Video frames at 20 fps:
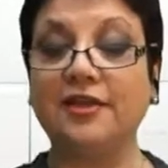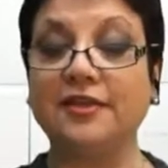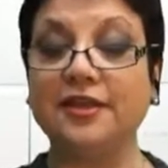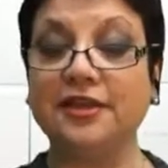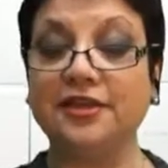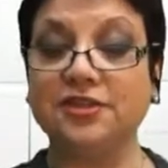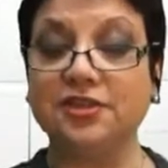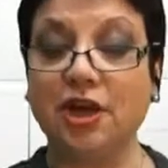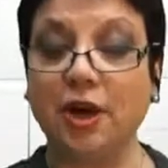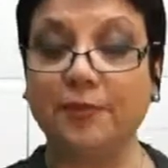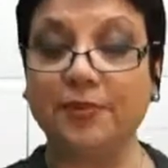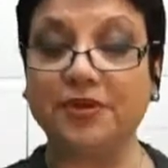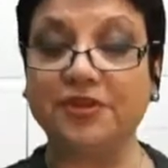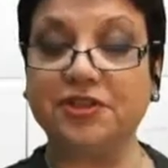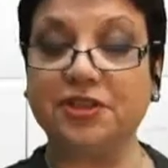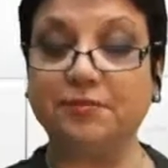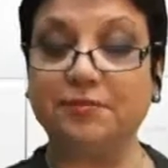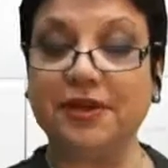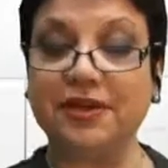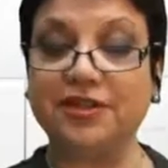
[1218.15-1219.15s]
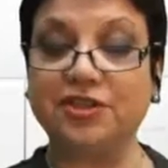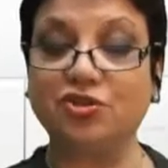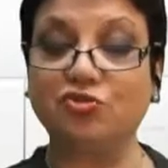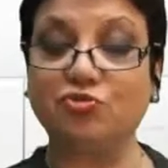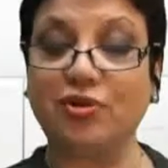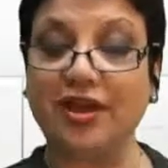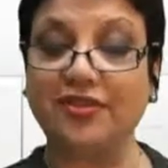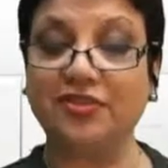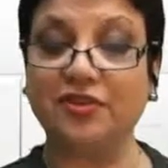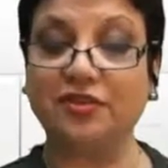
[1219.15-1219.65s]
The interpreter must
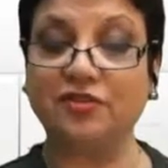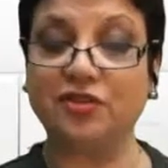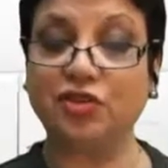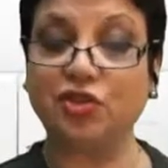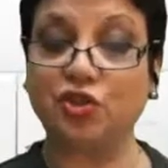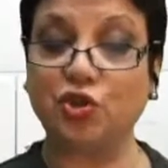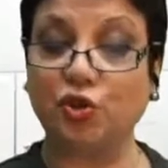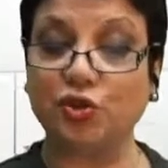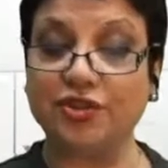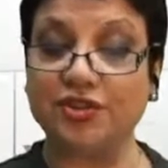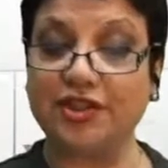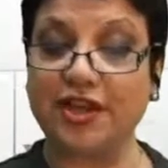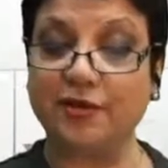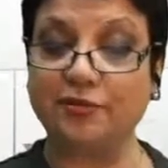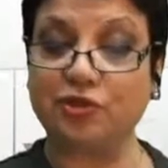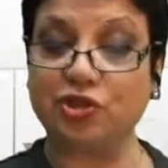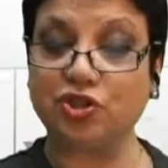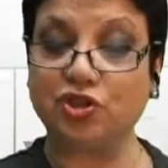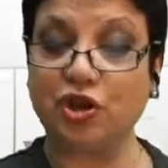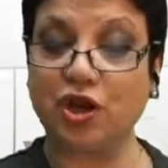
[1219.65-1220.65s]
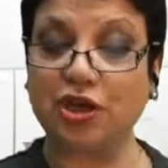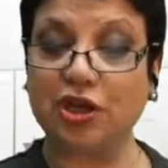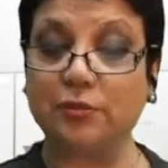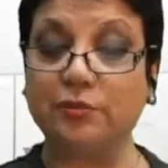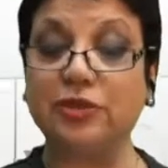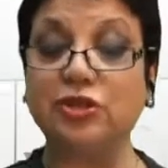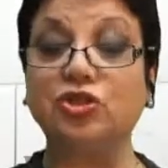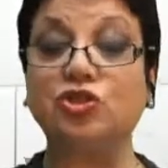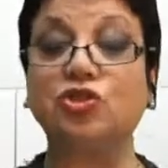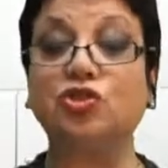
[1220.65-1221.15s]
render the source language
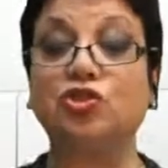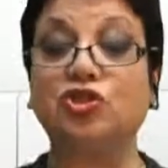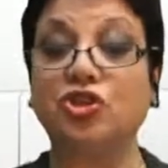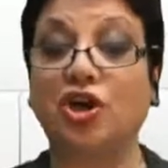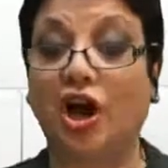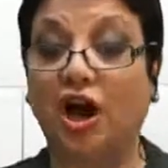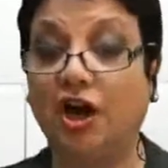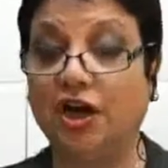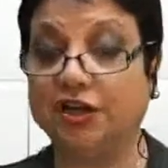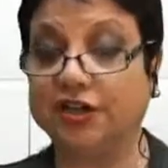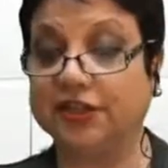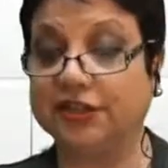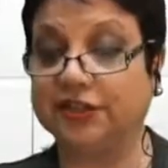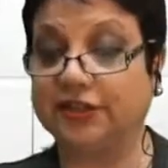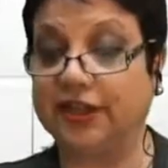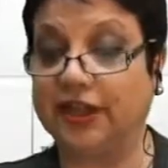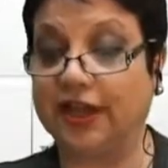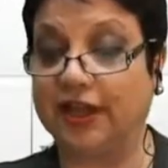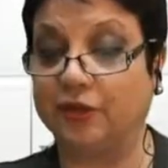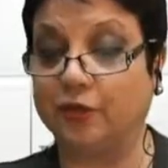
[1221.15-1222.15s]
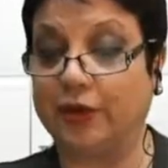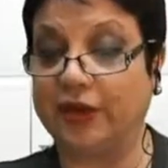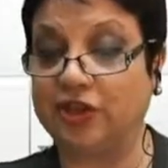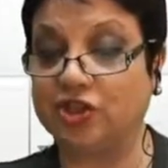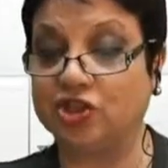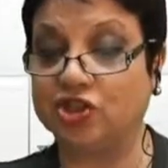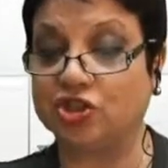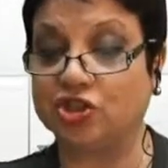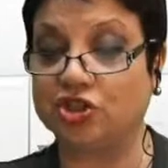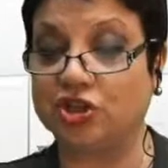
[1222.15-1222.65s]
document to target
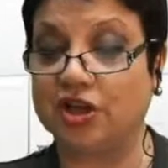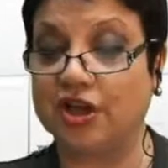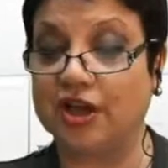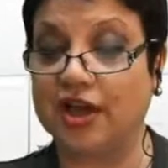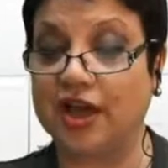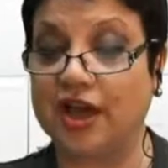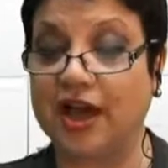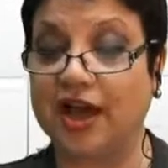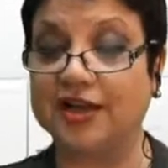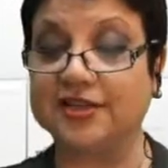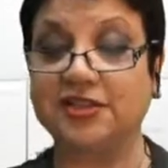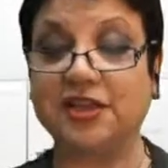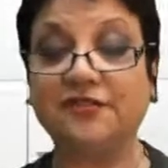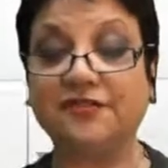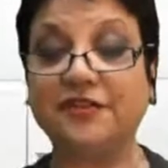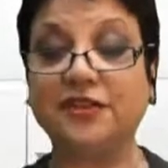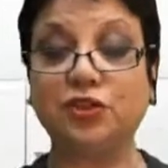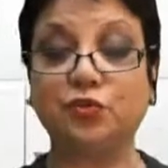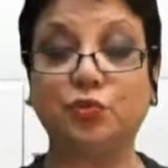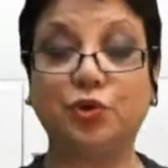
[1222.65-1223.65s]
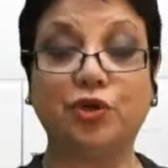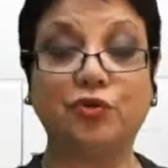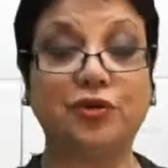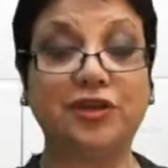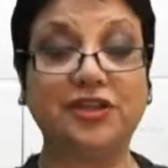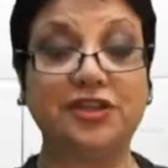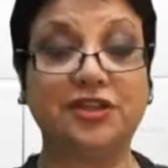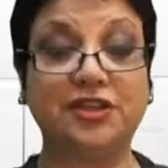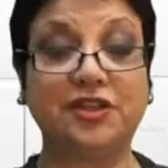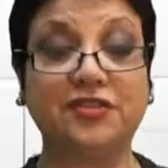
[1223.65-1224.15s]
language as if it were
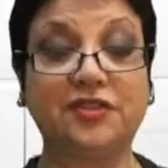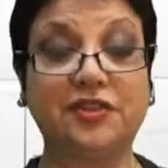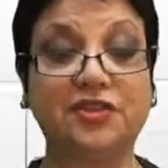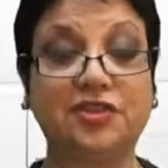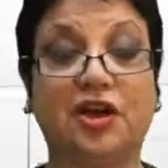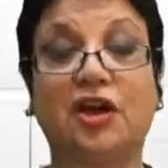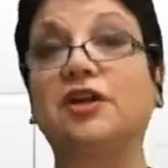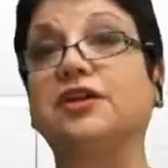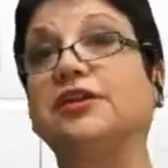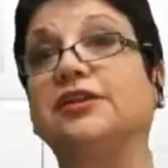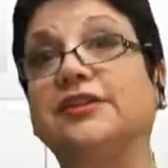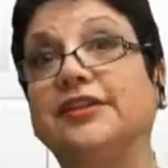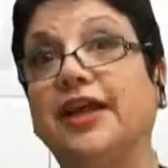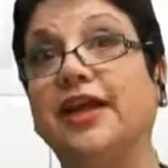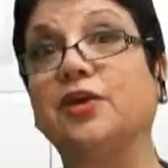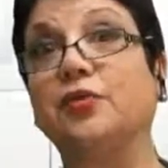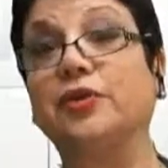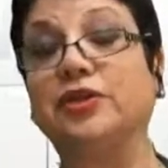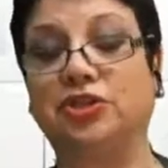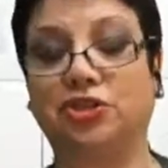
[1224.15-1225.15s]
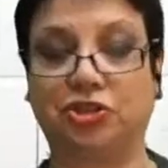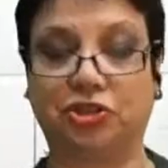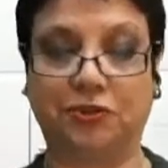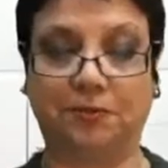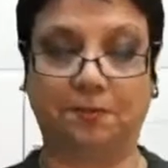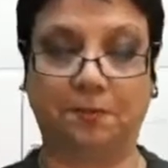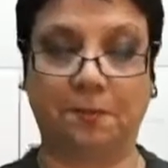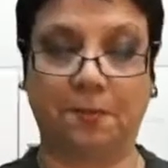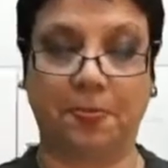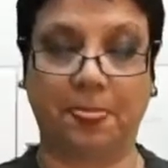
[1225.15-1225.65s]
written in the target language.